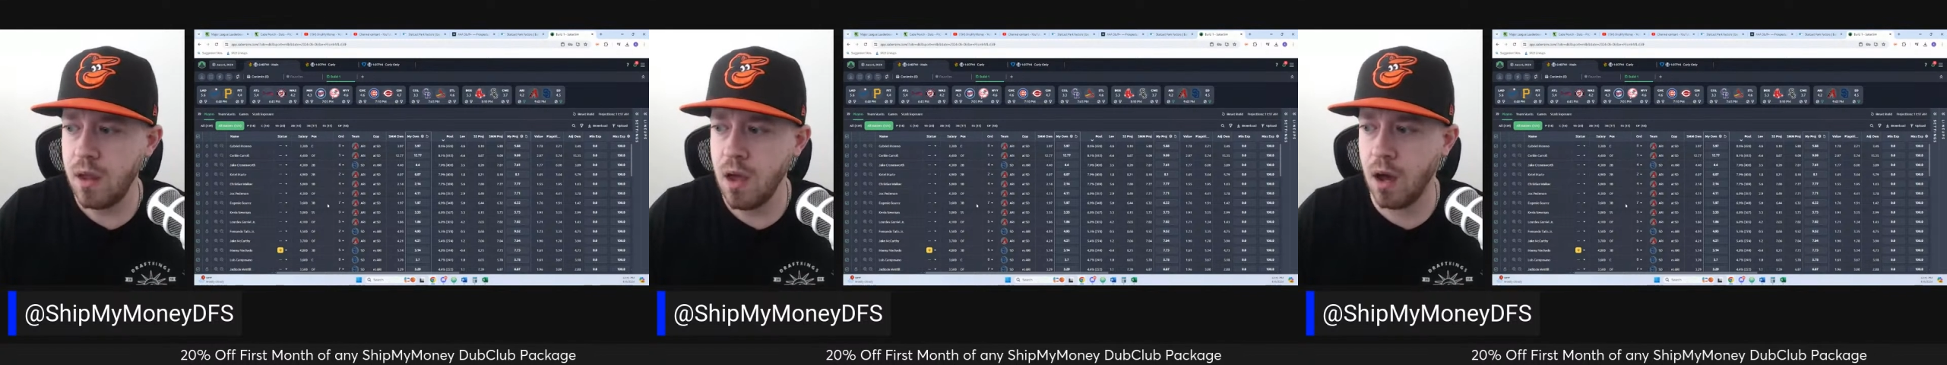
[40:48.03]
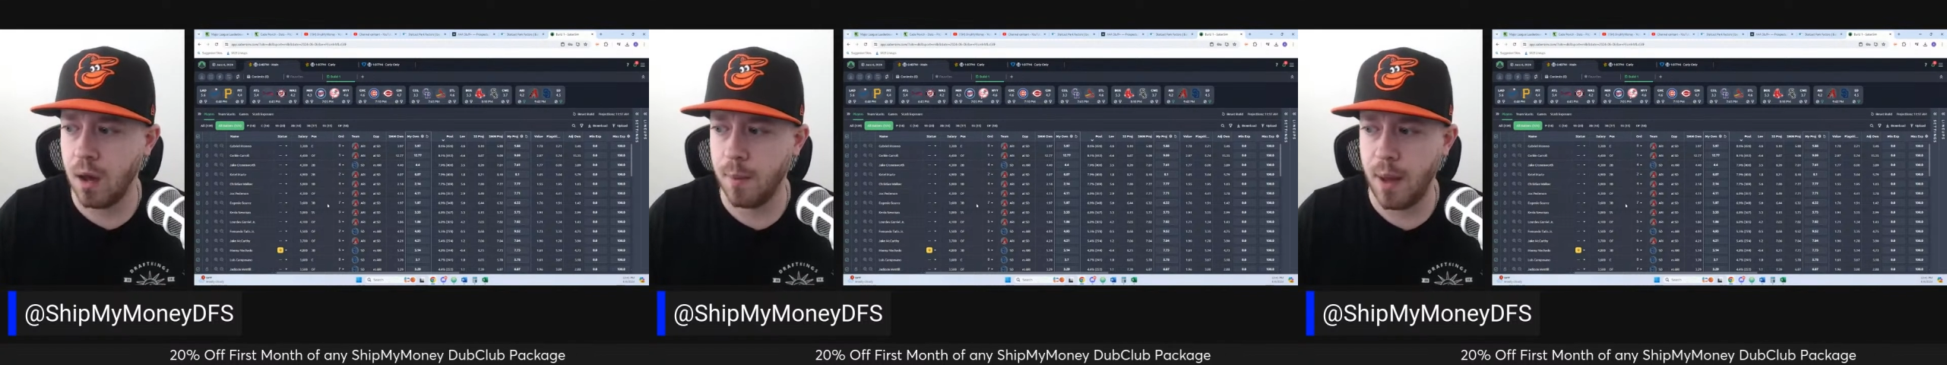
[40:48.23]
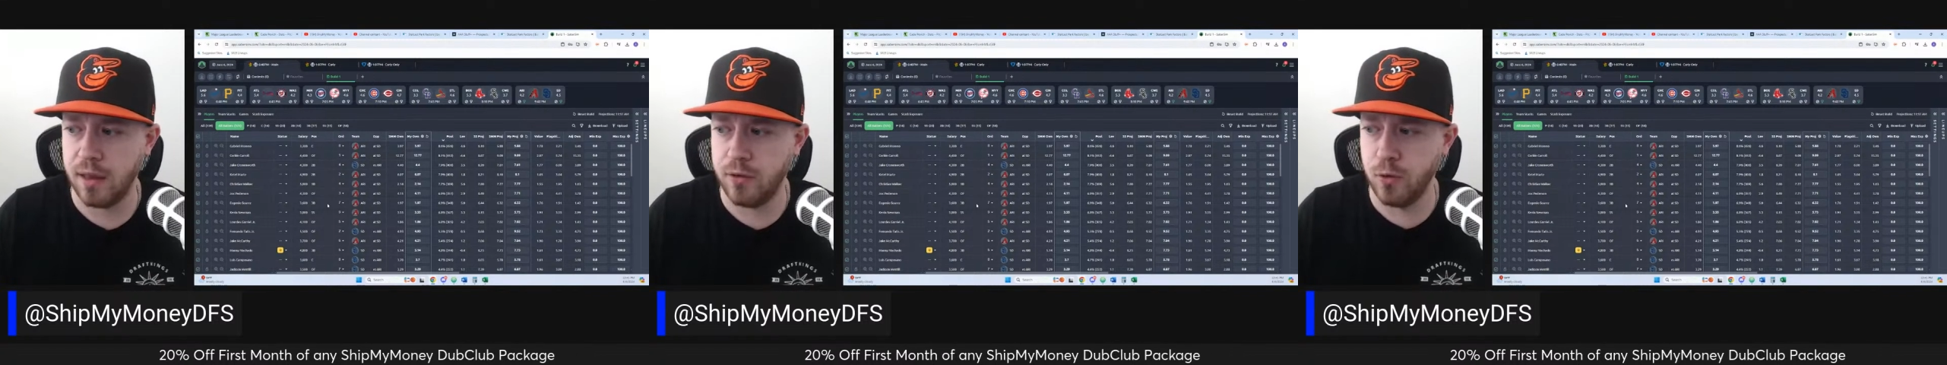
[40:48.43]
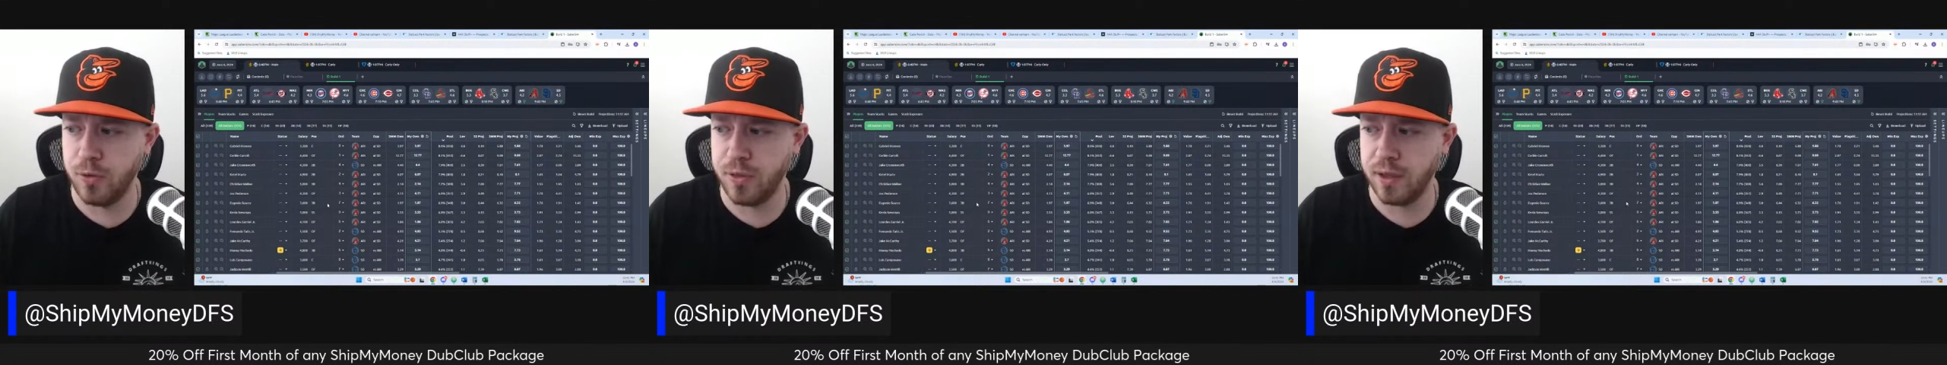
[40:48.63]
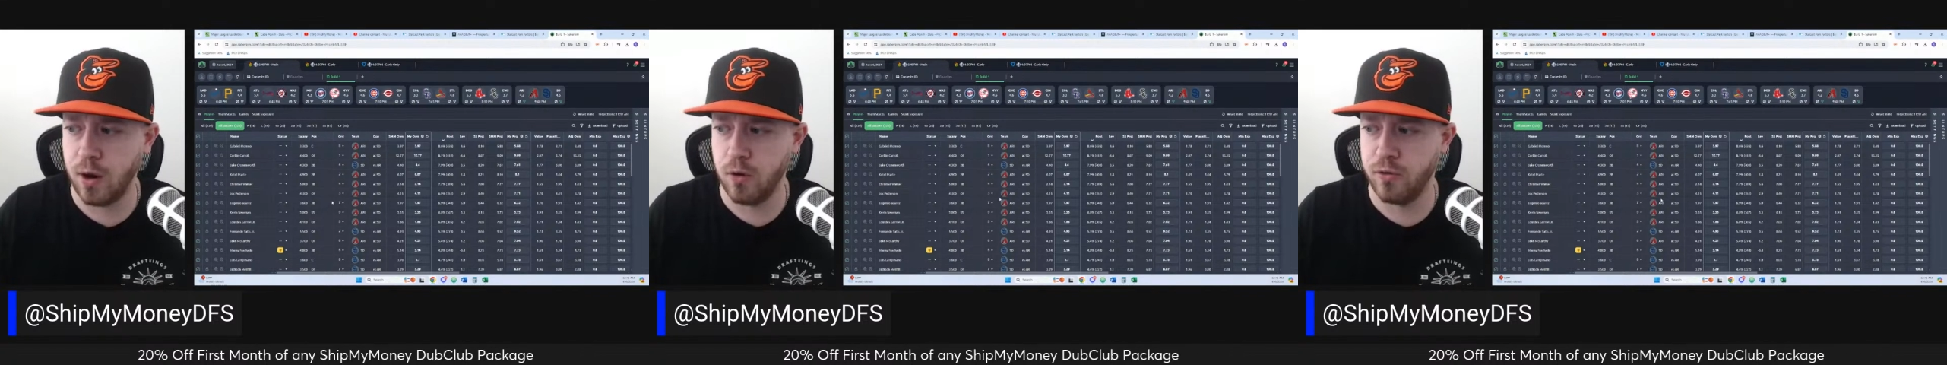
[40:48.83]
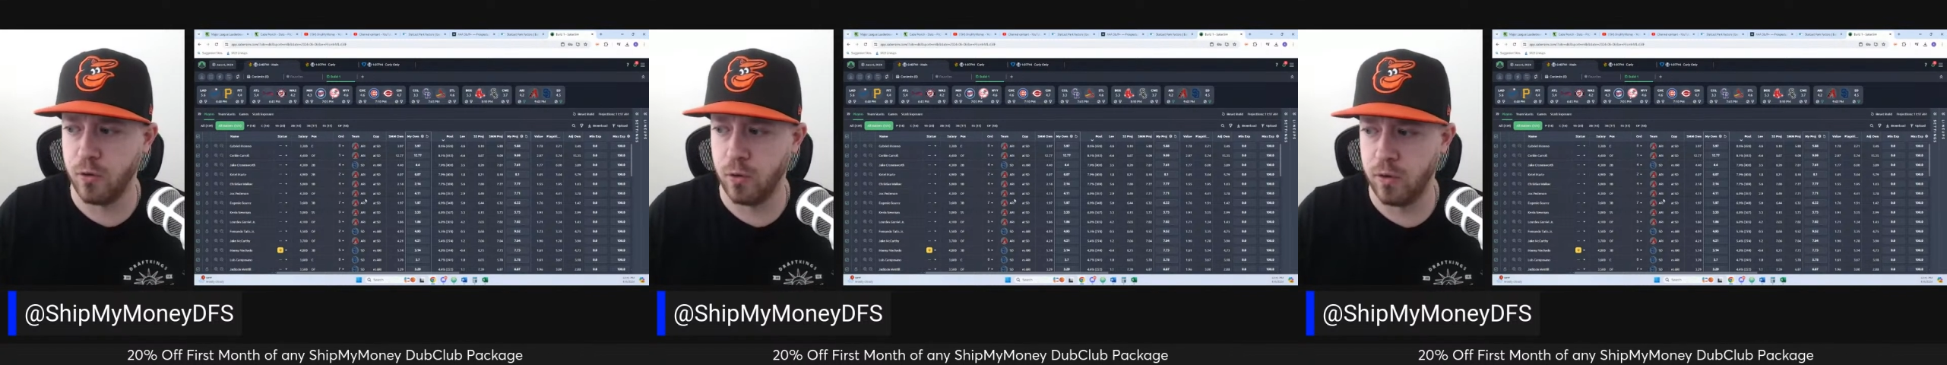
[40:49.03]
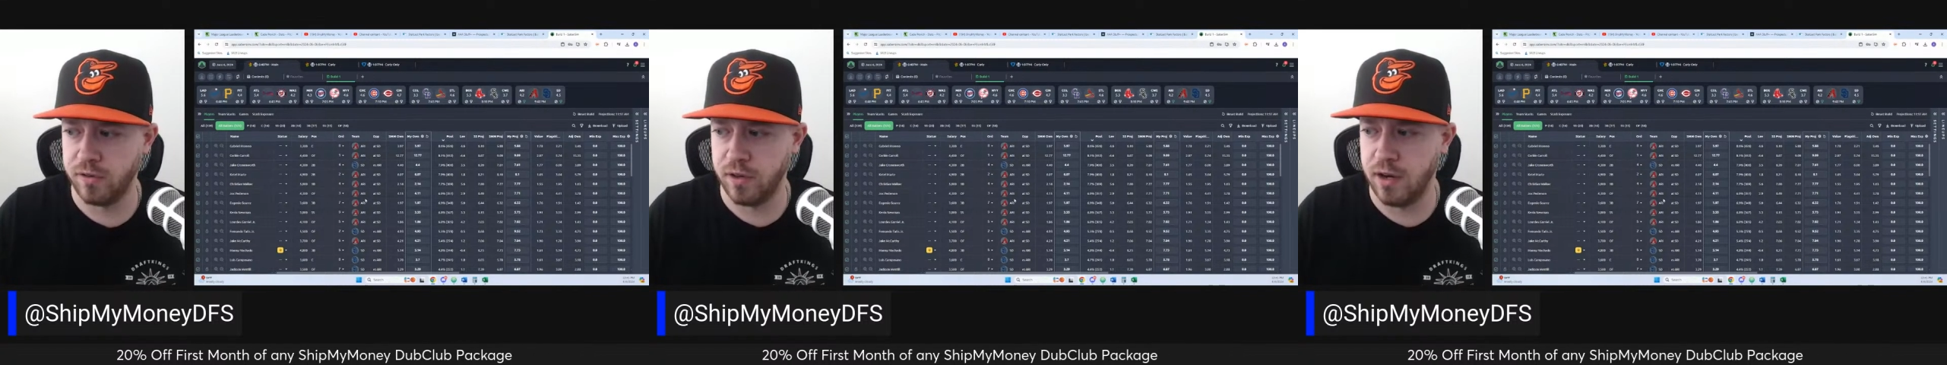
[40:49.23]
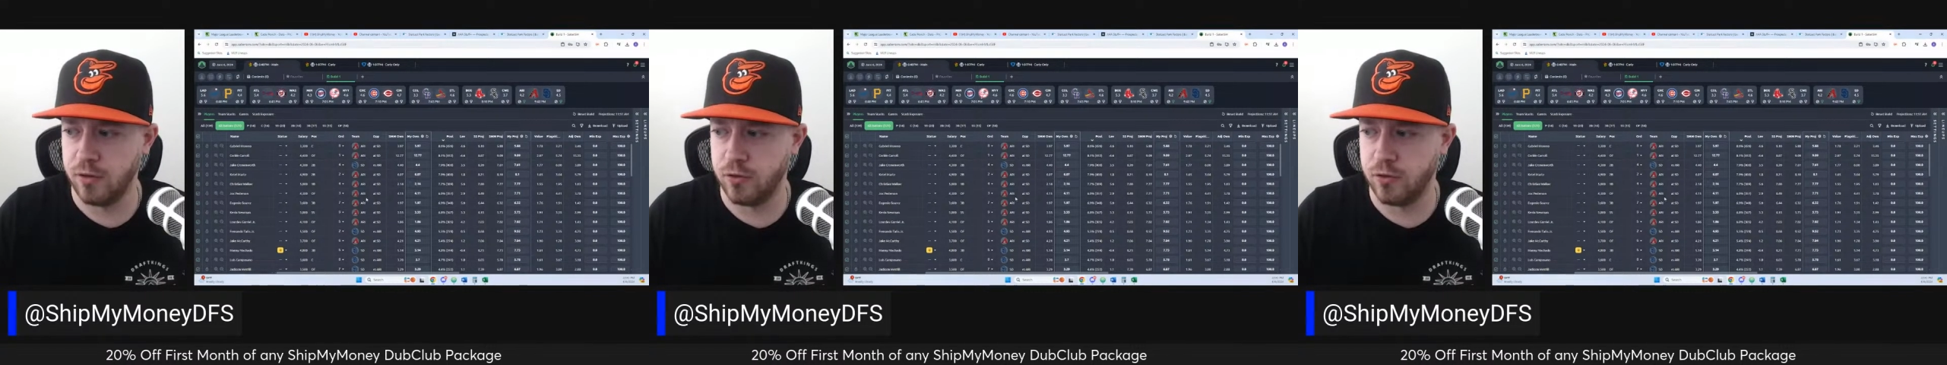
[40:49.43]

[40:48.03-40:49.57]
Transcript: I do think Arizona is an